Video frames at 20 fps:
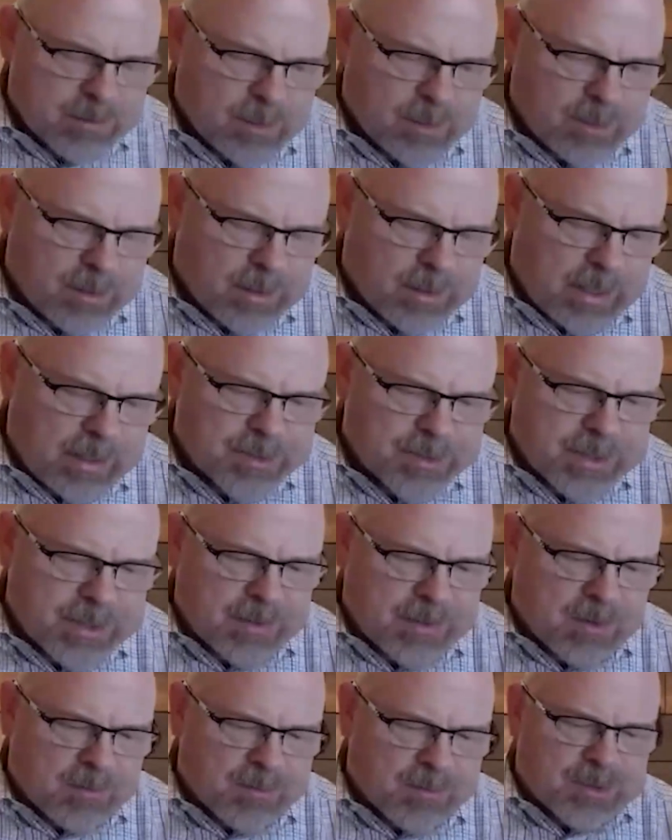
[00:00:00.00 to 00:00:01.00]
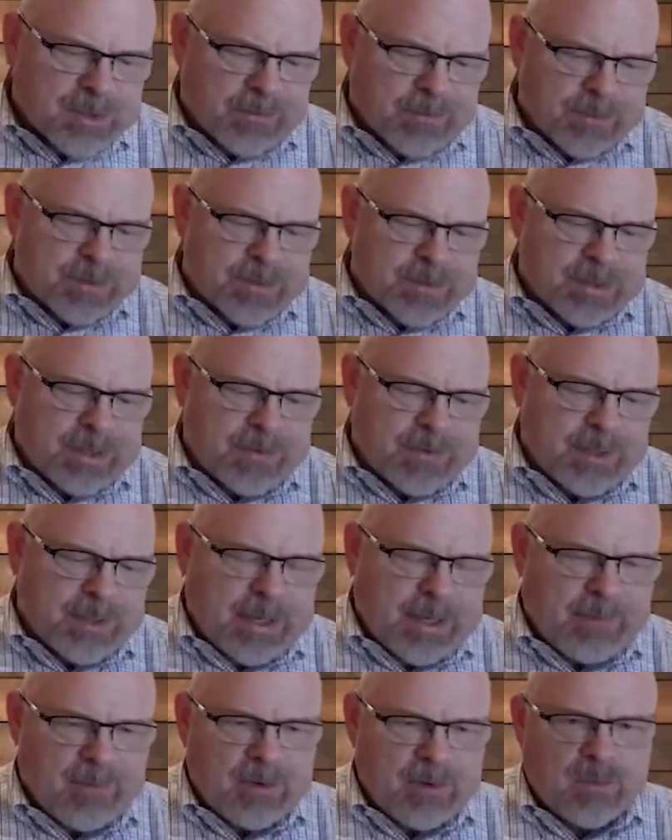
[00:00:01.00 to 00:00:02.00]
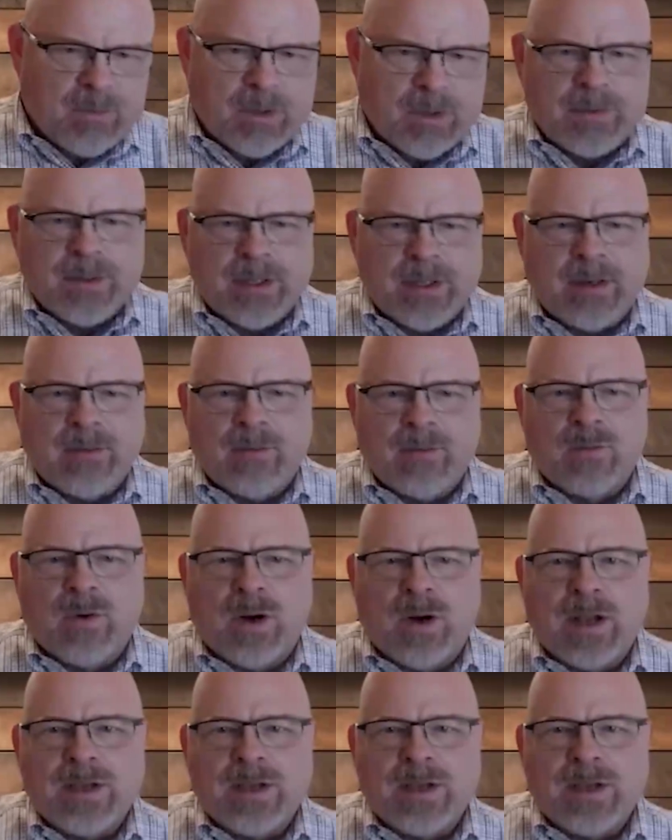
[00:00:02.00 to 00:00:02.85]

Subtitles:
So I understand the home services, and I think everyone that would